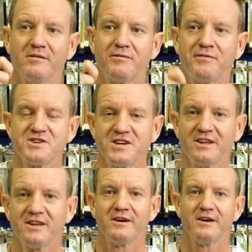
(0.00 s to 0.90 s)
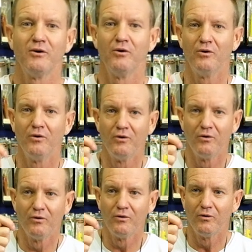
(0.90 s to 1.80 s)
fishing
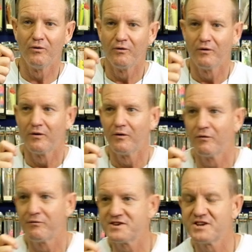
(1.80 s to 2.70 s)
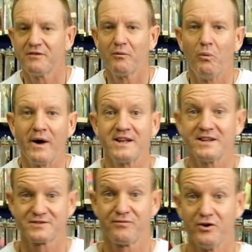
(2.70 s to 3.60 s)
or fishing
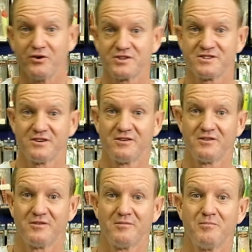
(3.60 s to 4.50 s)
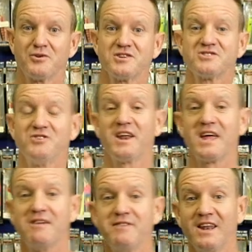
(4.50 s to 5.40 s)
weightless flukes because it's not a
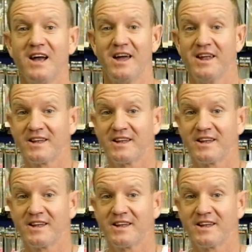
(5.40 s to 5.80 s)
heavy line.